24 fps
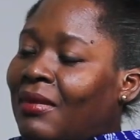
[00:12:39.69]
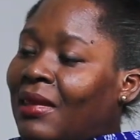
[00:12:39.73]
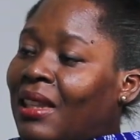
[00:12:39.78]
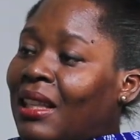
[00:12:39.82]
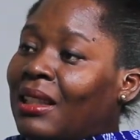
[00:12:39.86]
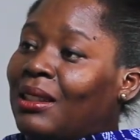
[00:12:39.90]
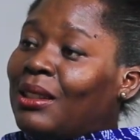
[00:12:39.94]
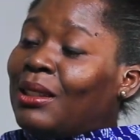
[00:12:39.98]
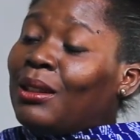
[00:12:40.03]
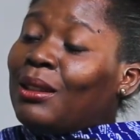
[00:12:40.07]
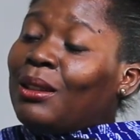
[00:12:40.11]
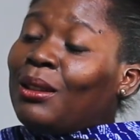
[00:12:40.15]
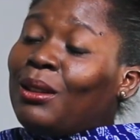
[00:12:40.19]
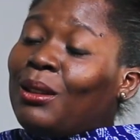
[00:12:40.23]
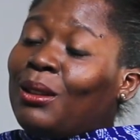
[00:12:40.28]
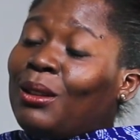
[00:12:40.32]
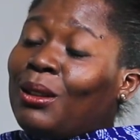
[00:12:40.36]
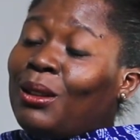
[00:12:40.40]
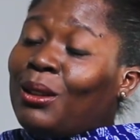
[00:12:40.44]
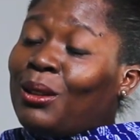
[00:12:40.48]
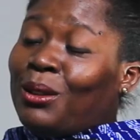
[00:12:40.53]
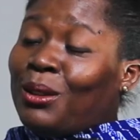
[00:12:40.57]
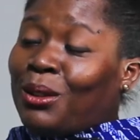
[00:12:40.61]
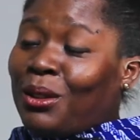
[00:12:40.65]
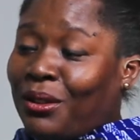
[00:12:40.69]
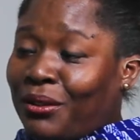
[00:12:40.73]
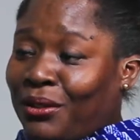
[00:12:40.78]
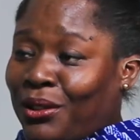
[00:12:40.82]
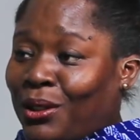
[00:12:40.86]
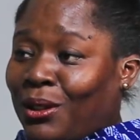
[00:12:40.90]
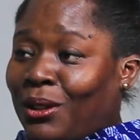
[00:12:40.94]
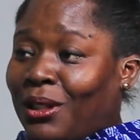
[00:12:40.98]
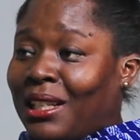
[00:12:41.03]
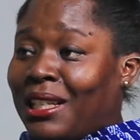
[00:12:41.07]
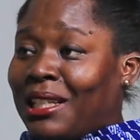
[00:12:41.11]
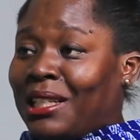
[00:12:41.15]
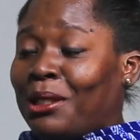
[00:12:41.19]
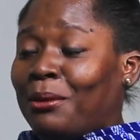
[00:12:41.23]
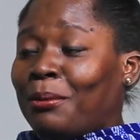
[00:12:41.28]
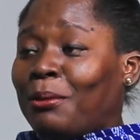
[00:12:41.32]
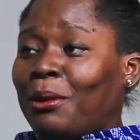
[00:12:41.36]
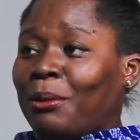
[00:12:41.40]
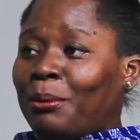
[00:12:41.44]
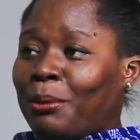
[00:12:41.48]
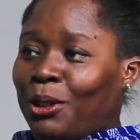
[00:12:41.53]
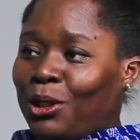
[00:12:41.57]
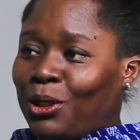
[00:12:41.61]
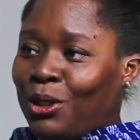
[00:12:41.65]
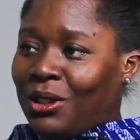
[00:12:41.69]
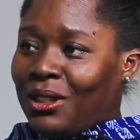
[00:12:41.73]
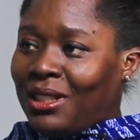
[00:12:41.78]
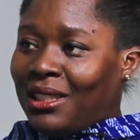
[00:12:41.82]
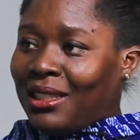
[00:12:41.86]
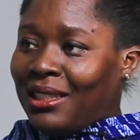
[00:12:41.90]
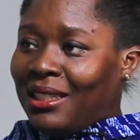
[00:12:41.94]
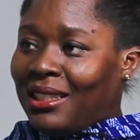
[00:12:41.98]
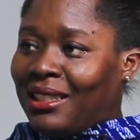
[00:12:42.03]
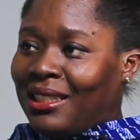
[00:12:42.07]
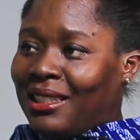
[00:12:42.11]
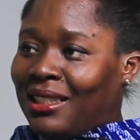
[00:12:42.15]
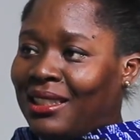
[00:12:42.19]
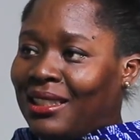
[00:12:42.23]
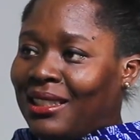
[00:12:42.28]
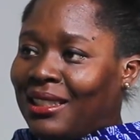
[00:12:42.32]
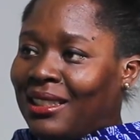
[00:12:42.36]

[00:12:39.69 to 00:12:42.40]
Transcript: There's a lot of scholarship opportunities.